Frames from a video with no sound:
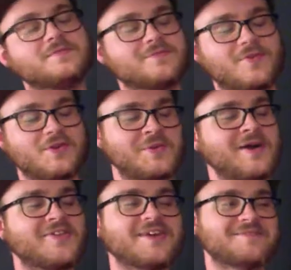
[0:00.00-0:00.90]
Very
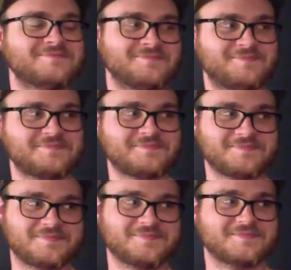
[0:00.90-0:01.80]
well then.
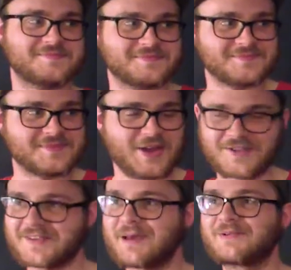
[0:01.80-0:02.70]
Now
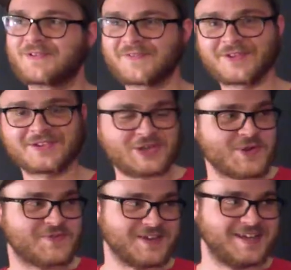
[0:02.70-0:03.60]
it's time to reveal the
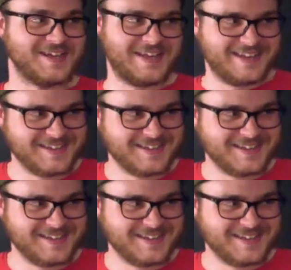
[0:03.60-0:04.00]
trophy.